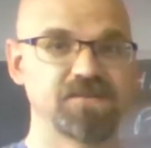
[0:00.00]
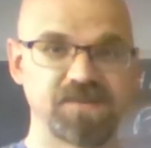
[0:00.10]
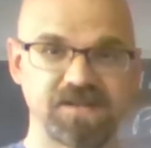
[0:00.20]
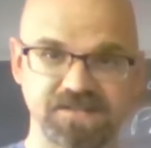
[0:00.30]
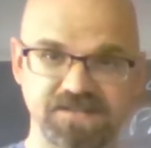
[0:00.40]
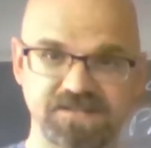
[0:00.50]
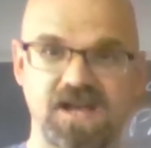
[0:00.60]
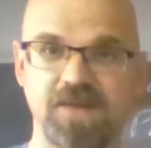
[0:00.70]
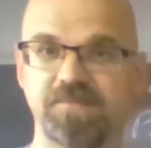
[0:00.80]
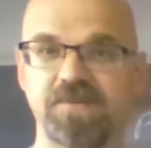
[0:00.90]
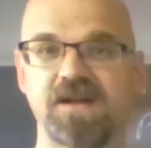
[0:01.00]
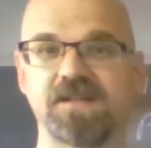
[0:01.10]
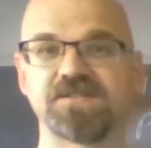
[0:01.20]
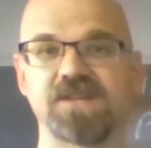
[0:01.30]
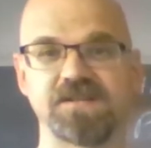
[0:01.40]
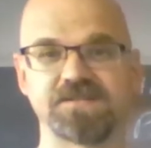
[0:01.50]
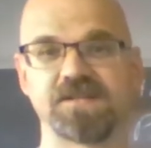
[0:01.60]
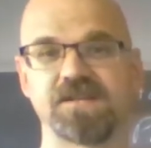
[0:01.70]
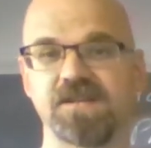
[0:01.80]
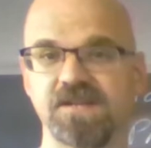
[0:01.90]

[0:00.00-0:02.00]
We need to stop apologizing